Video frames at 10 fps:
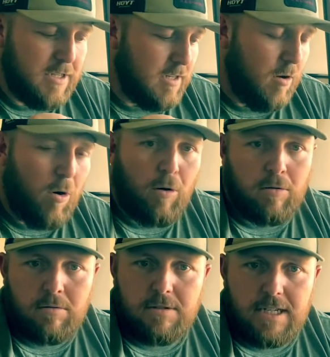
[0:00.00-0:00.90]
it
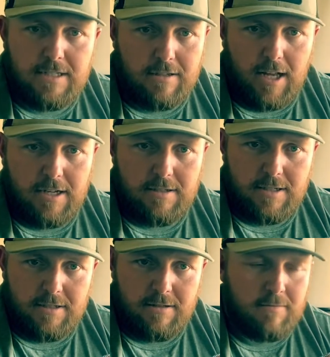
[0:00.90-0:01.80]
all season last
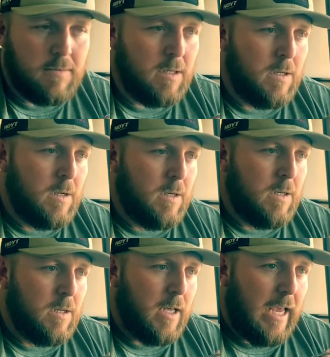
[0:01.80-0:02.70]
season,
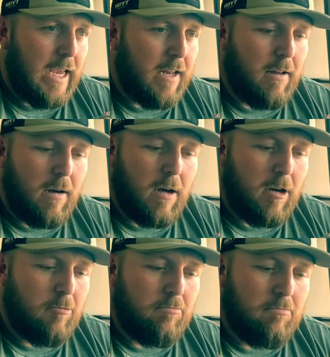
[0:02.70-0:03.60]
and
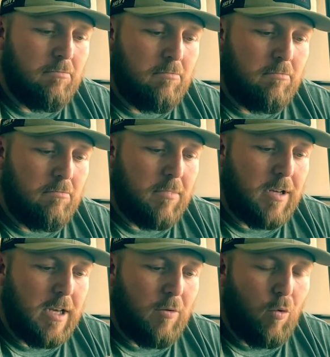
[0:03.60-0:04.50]

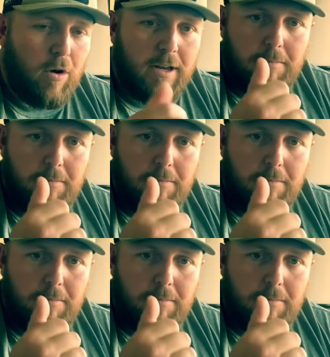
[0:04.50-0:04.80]
one, it